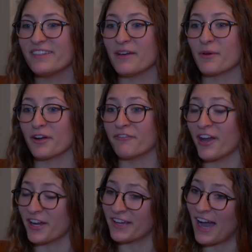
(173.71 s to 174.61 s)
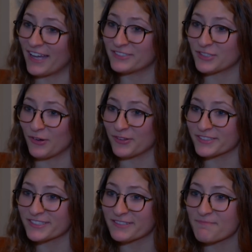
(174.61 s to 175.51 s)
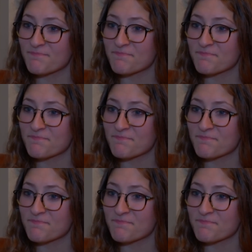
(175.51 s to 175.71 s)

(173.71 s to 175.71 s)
They were very kind souls.